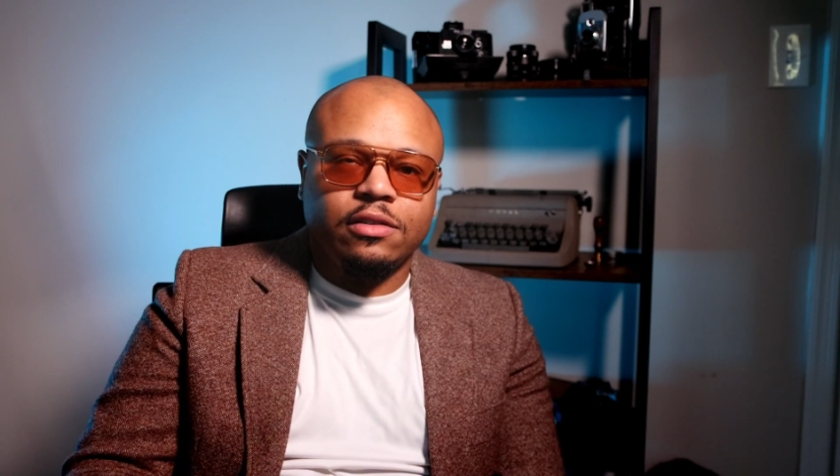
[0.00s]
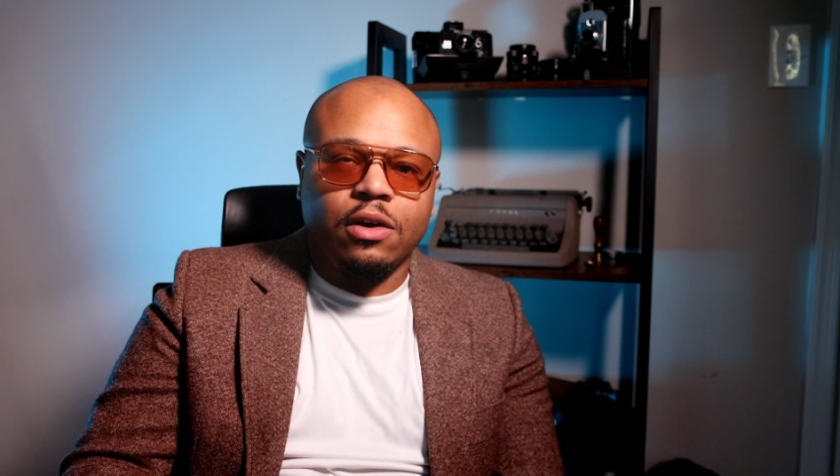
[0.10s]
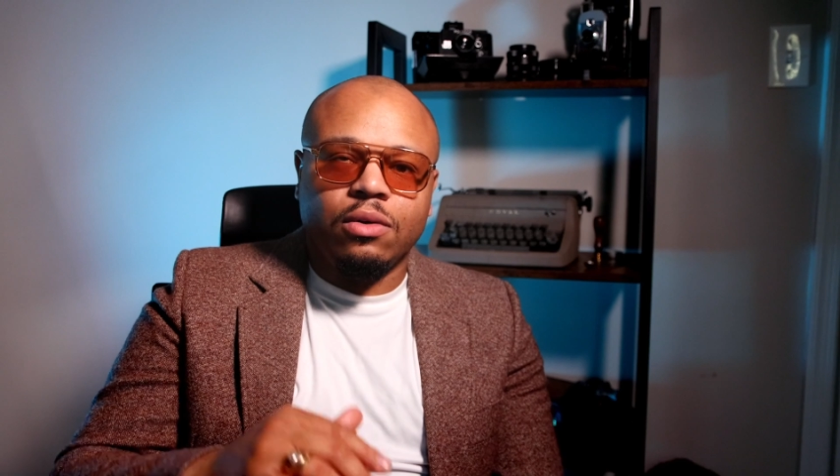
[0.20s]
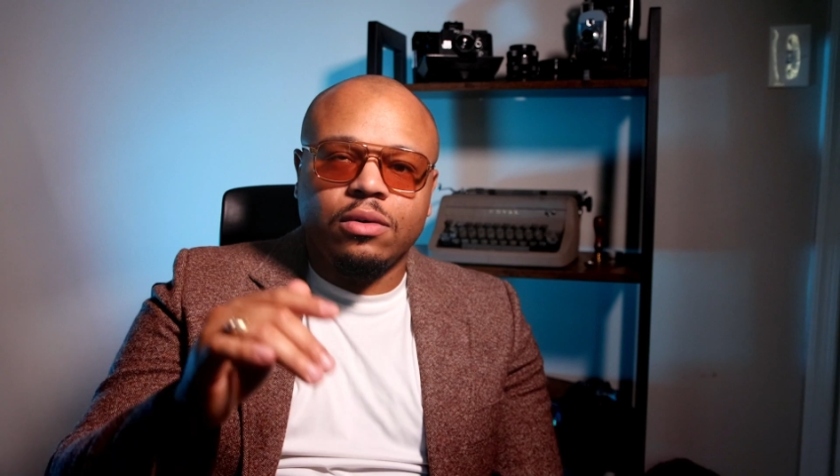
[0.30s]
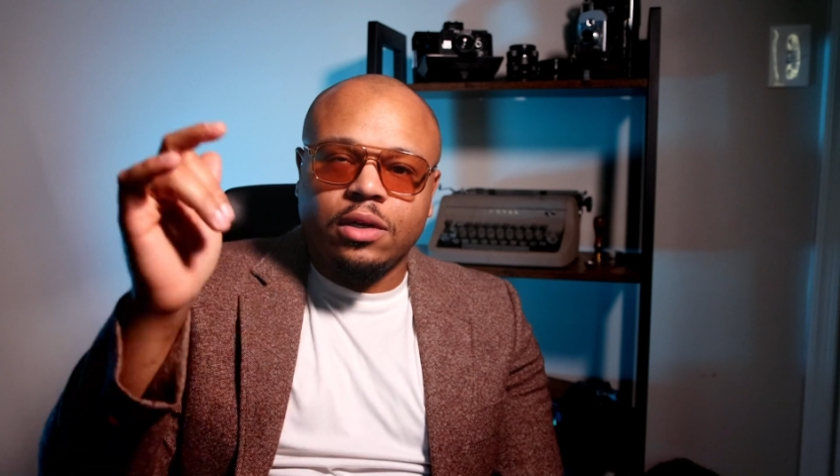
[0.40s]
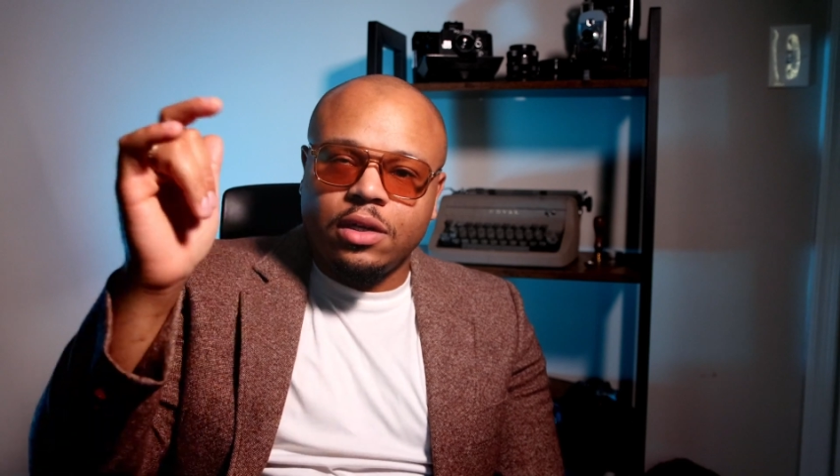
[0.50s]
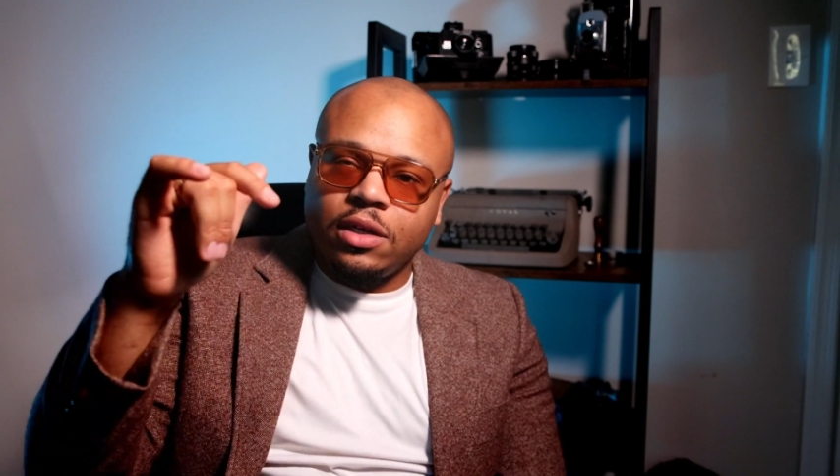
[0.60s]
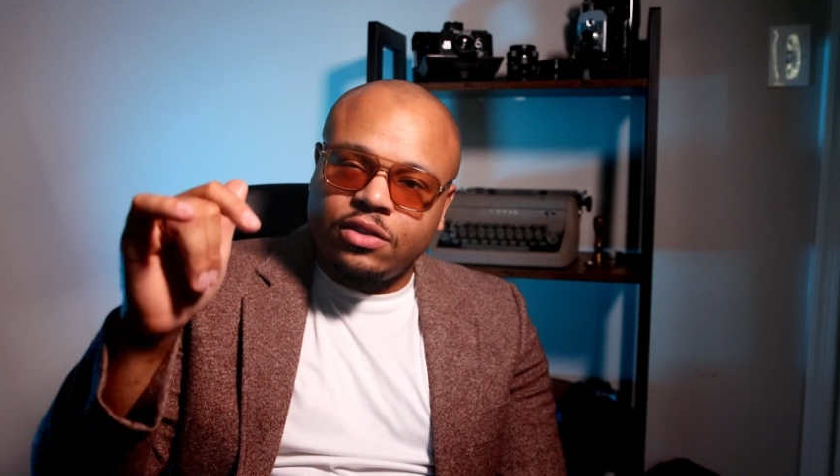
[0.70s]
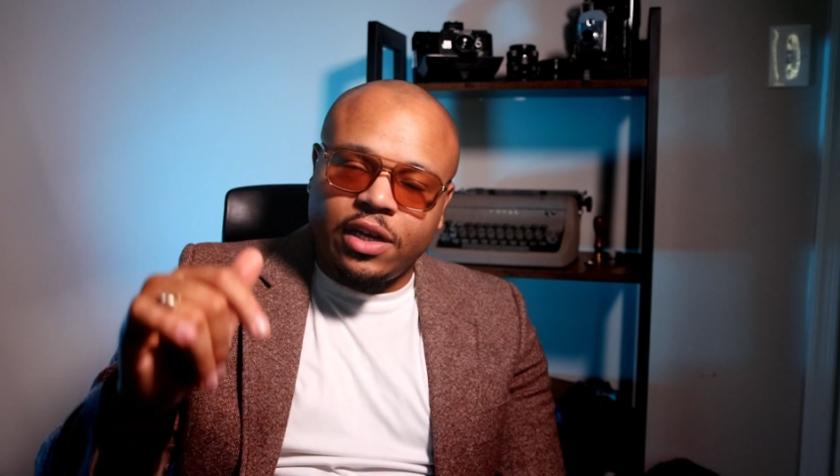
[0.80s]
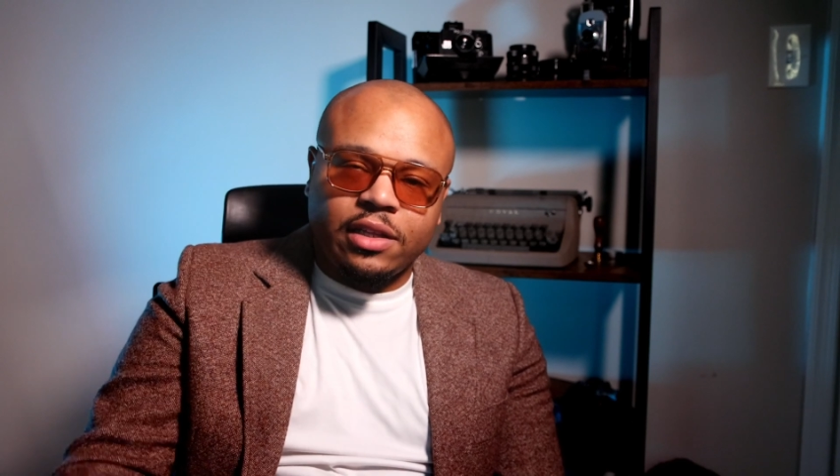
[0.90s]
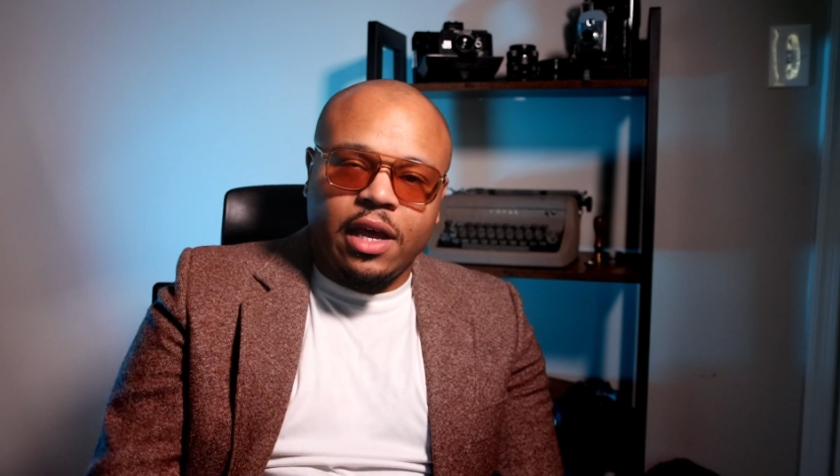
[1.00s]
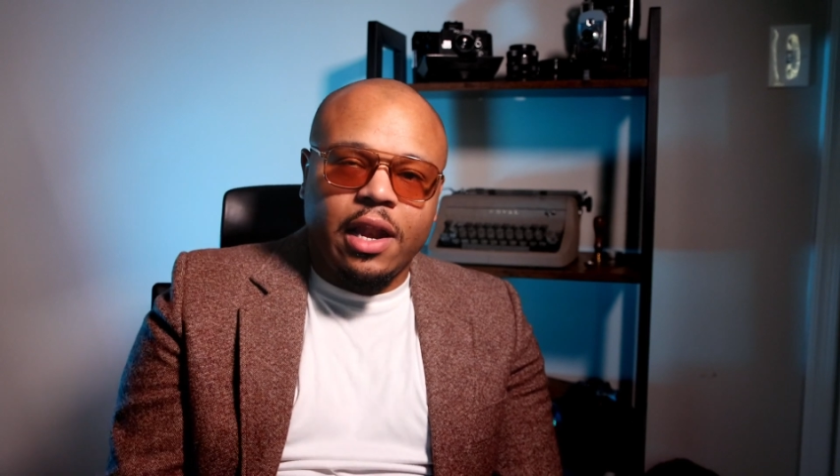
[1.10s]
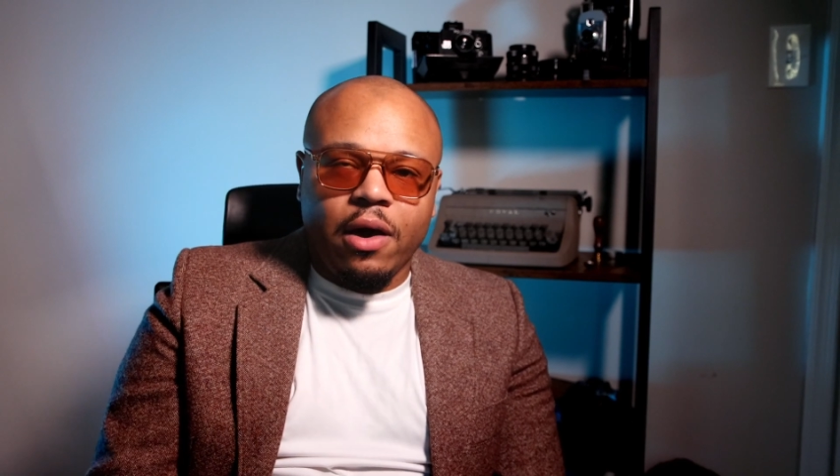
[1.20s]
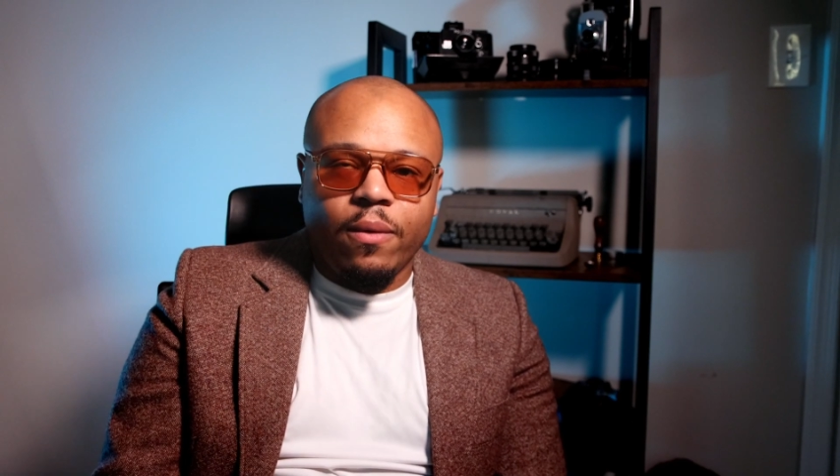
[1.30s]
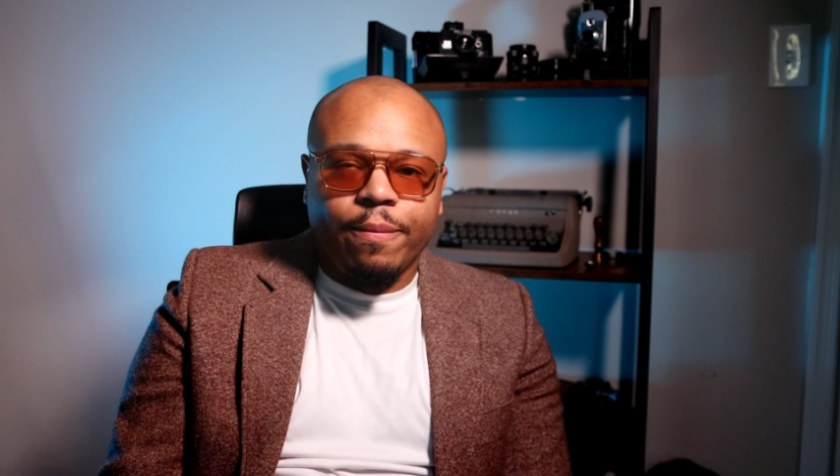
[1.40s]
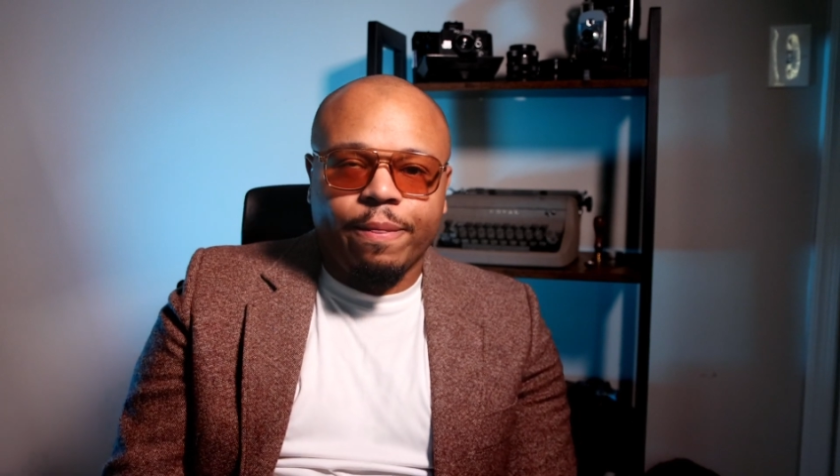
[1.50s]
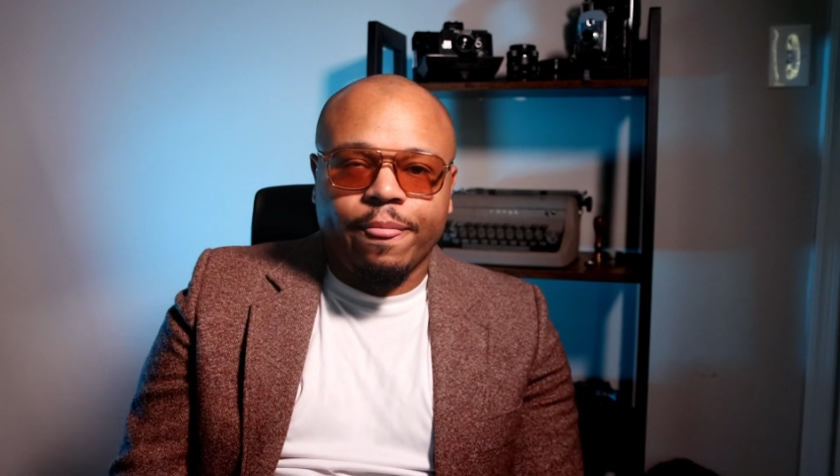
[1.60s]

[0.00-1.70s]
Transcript: So check that out.